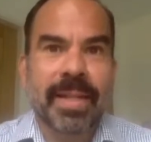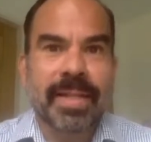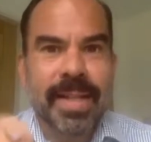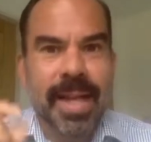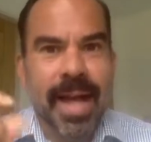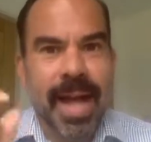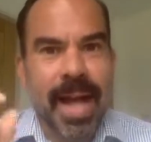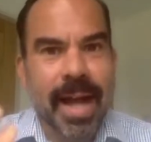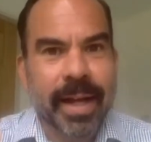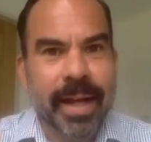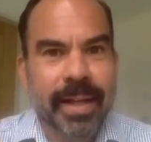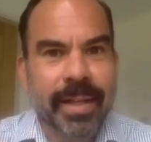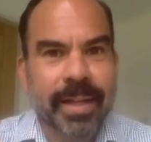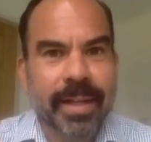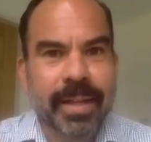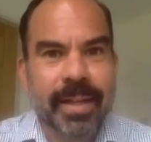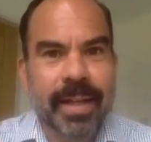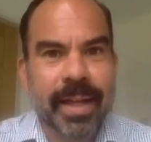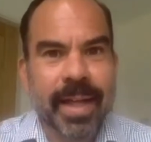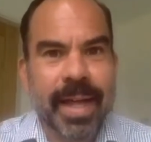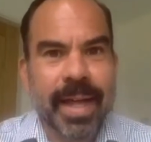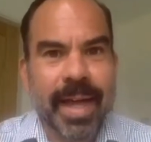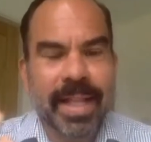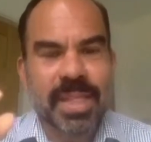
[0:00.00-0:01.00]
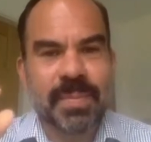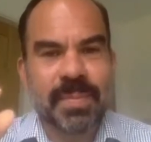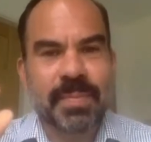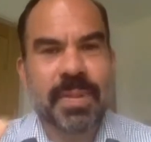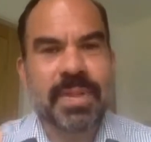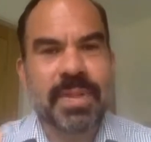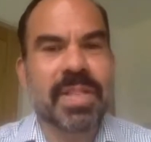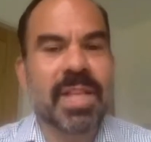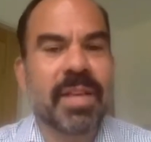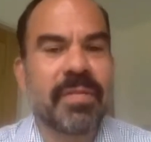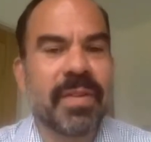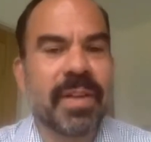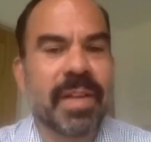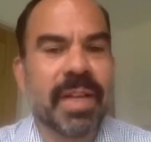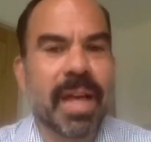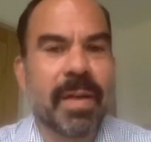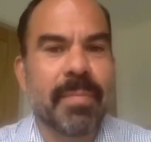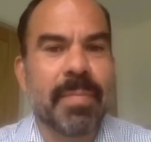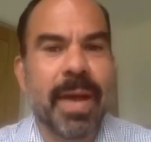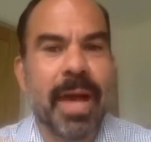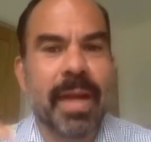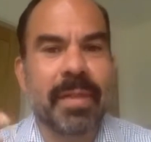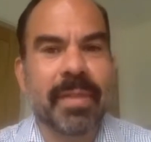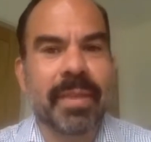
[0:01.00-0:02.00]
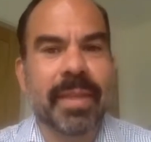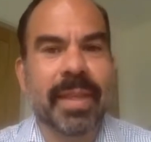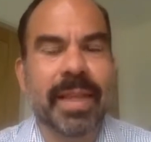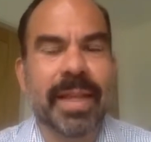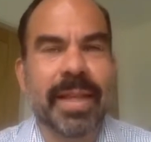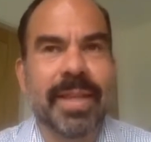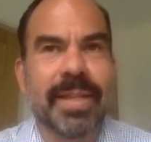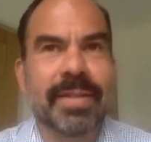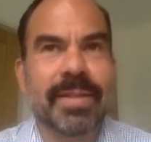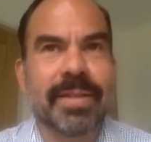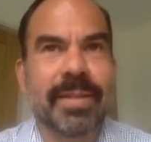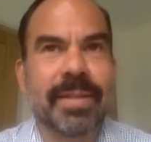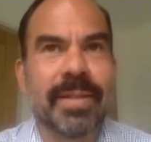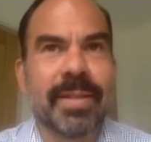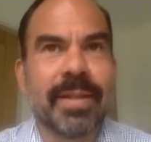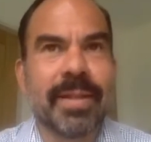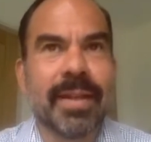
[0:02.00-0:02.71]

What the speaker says: targeted and specific about these